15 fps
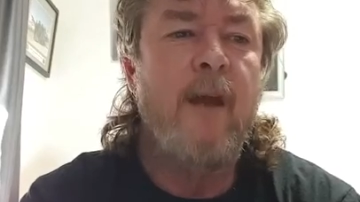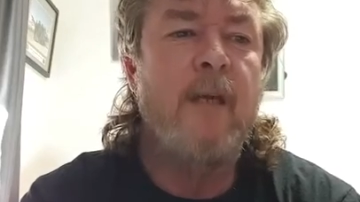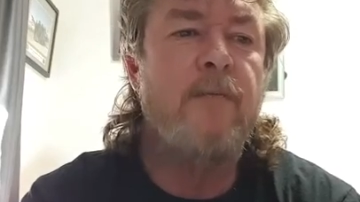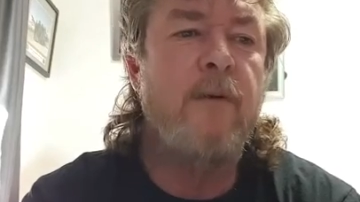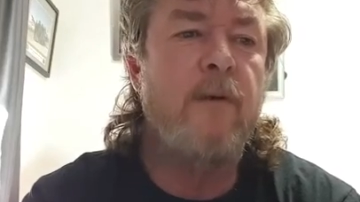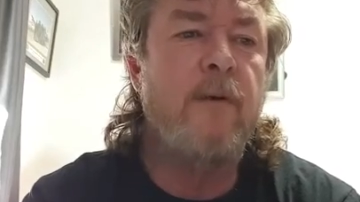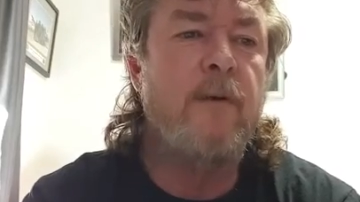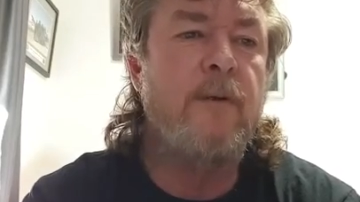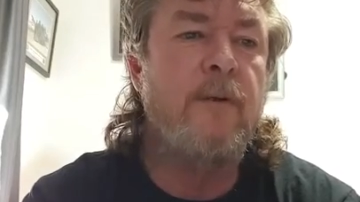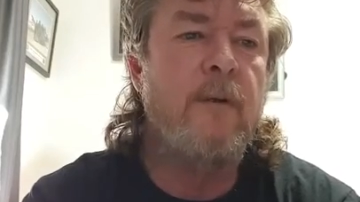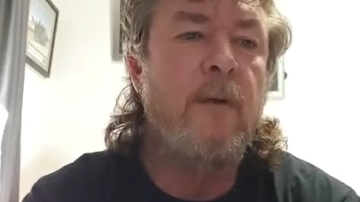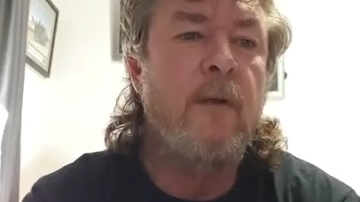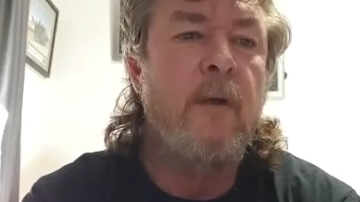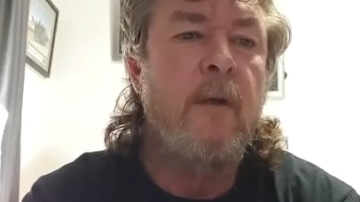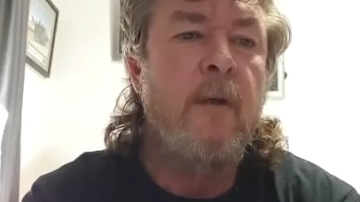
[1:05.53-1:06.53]
Last
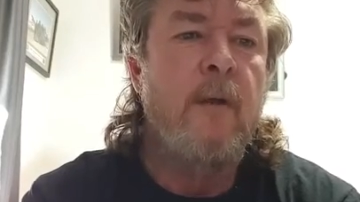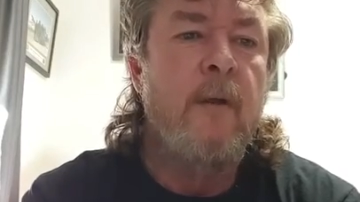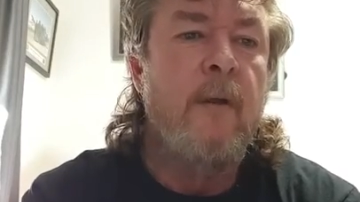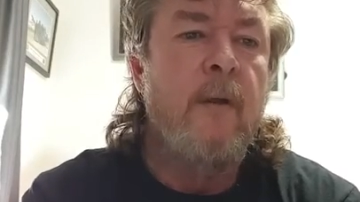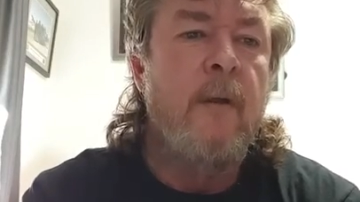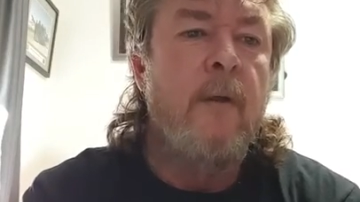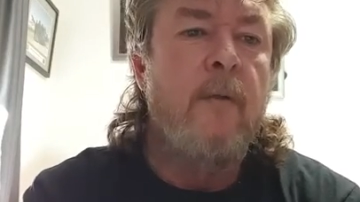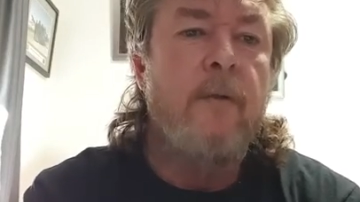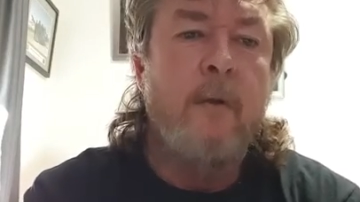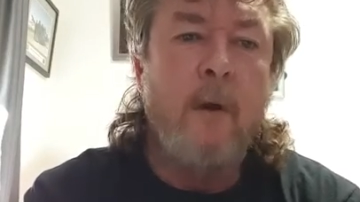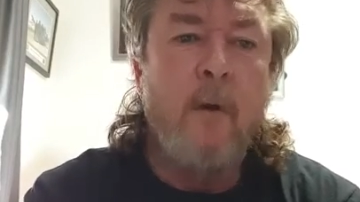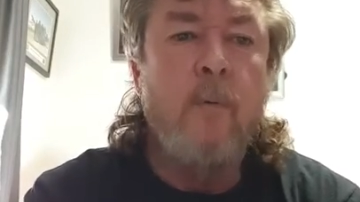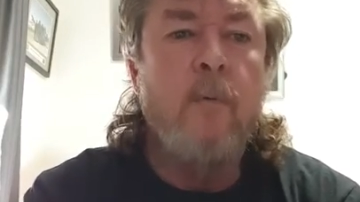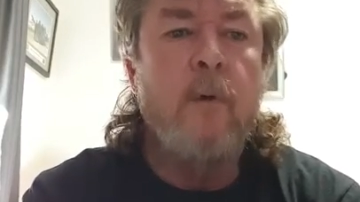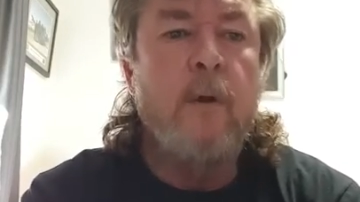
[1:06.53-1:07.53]
verse.
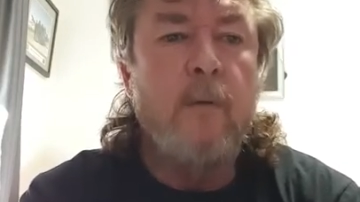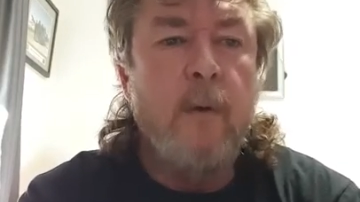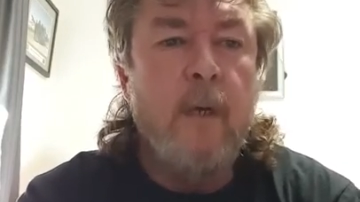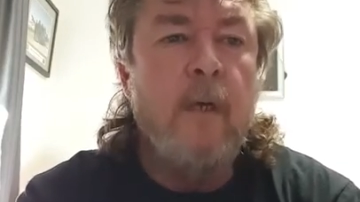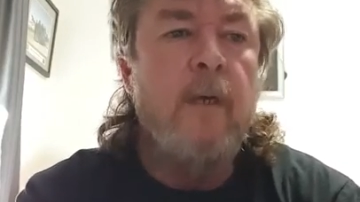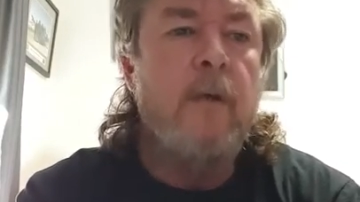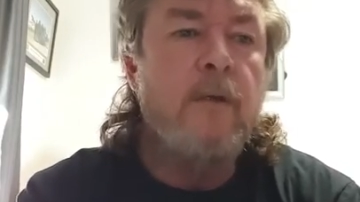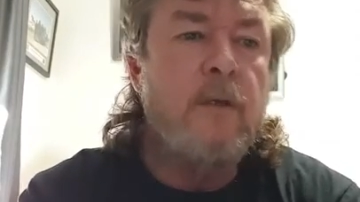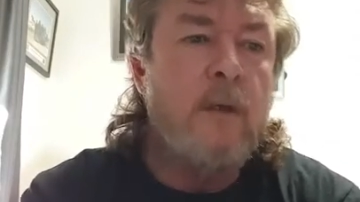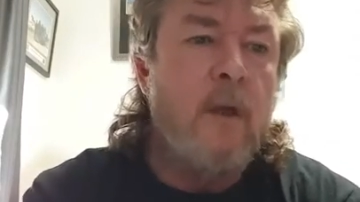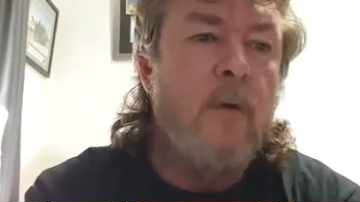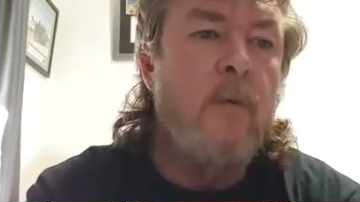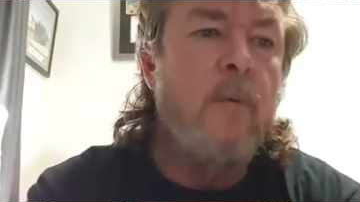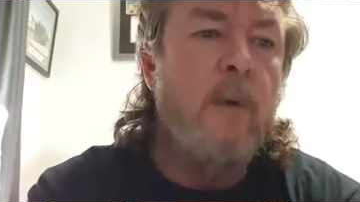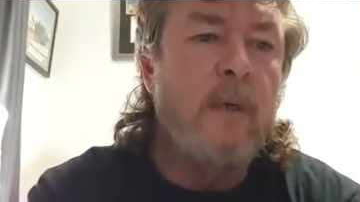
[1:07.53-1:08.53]
The only way to
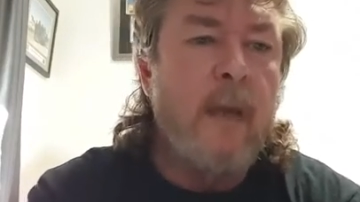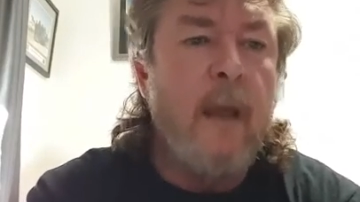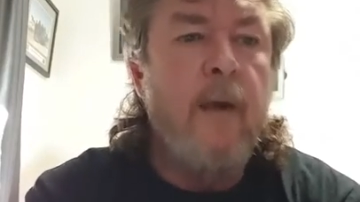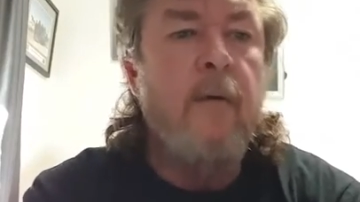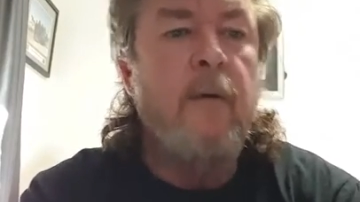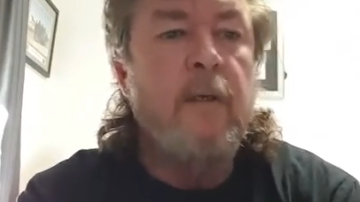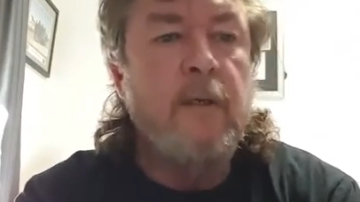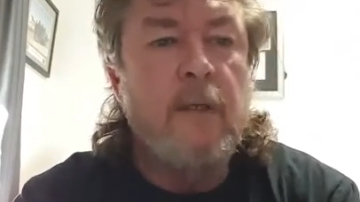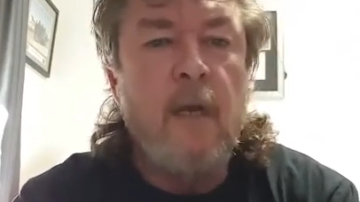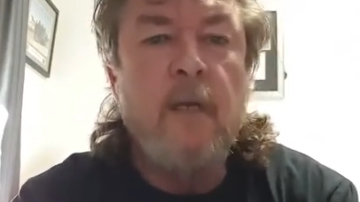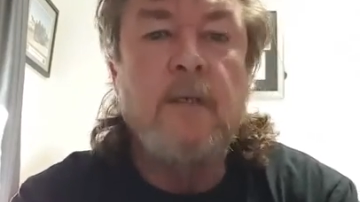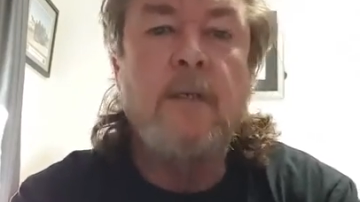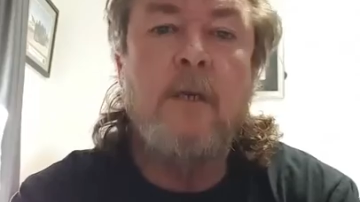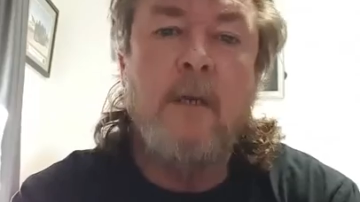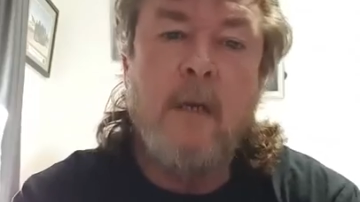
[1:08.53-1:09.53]
slow it down is
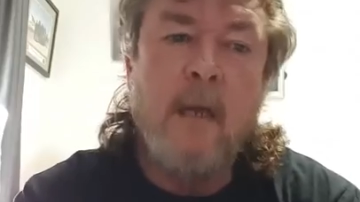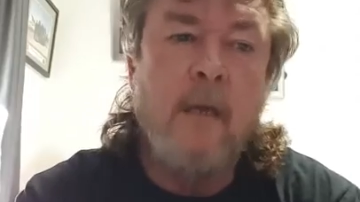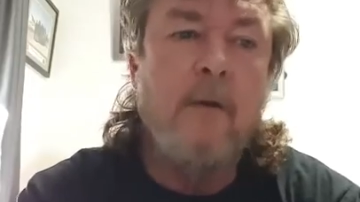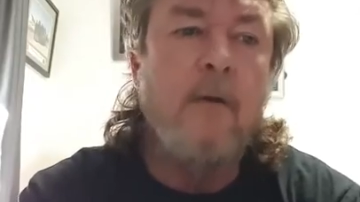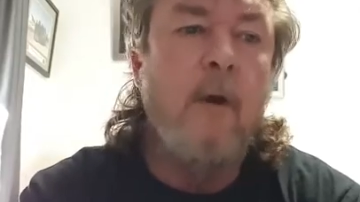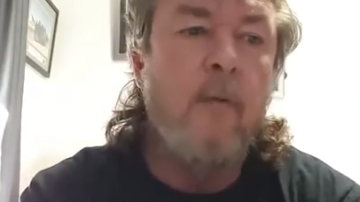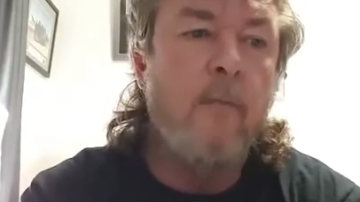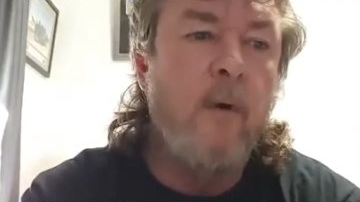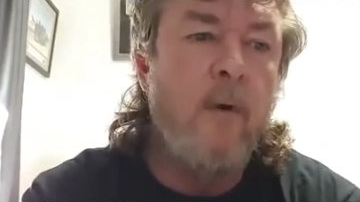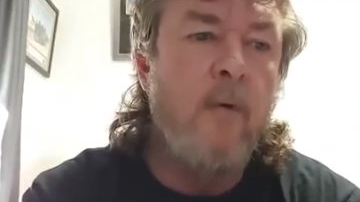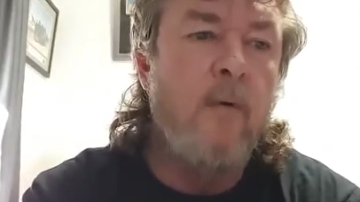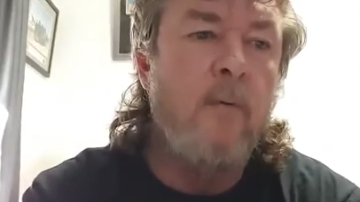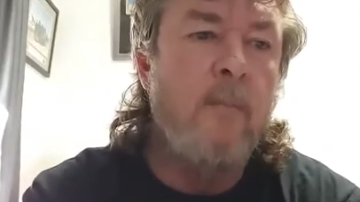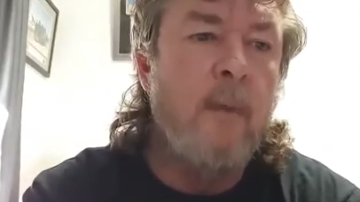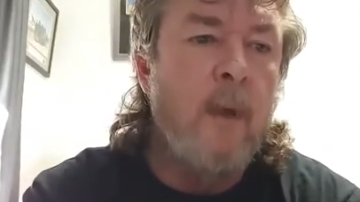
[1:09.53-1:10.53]
isolate, not
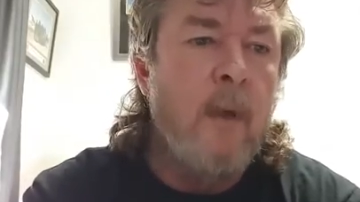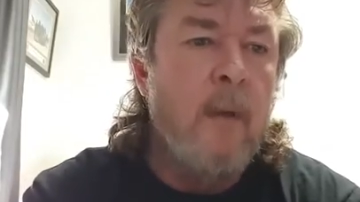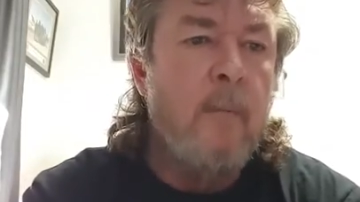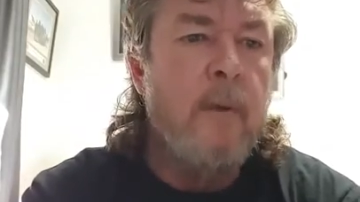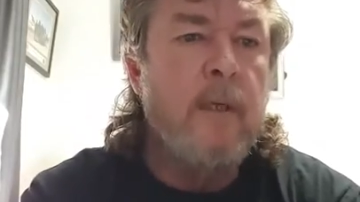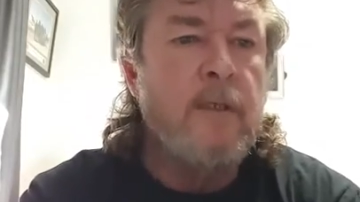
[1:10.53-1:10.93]
roam.